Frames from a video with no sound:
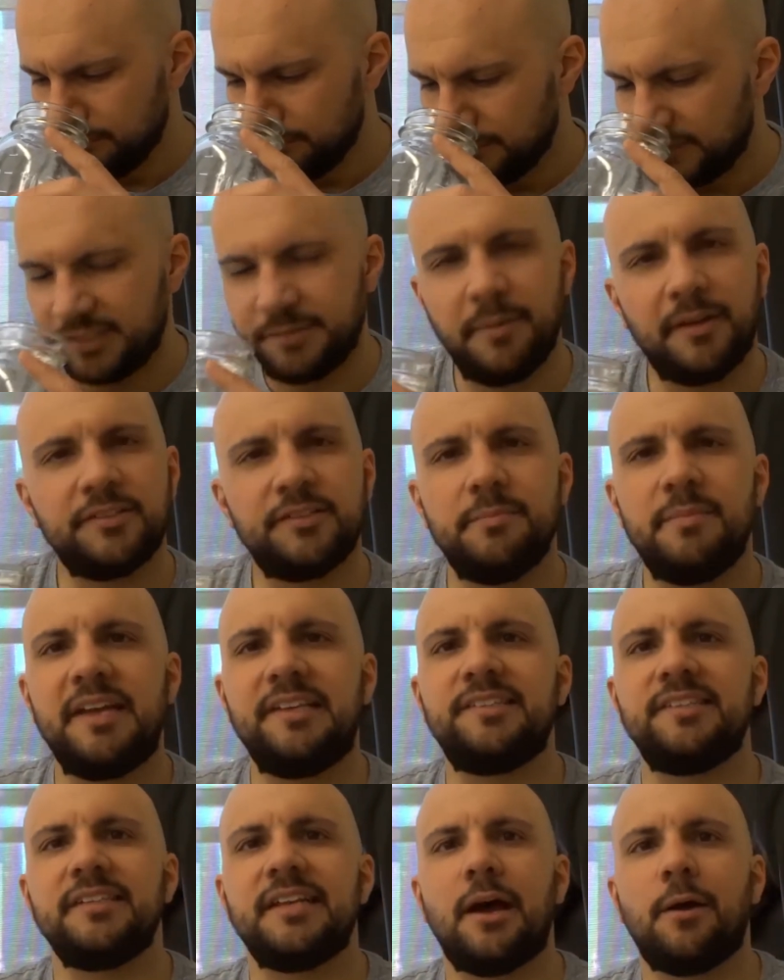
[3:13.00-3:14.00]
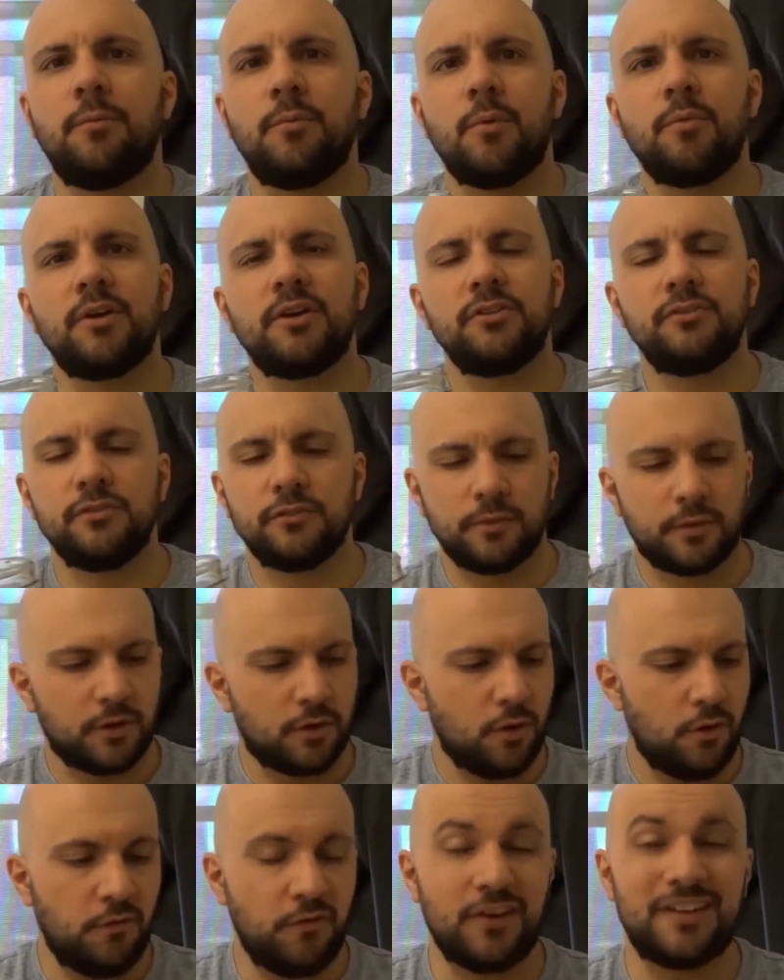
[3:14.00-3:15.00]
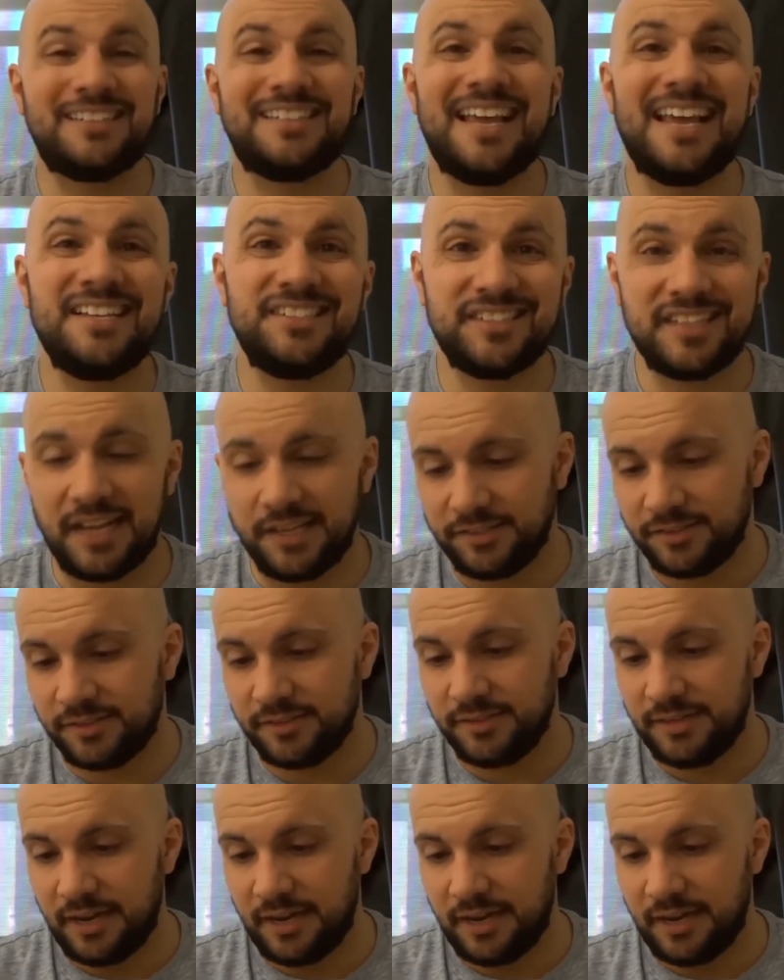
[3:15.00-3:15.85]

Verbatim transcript: It smells amazing. Now, what we're gonna do is we're gonna go for a taste test.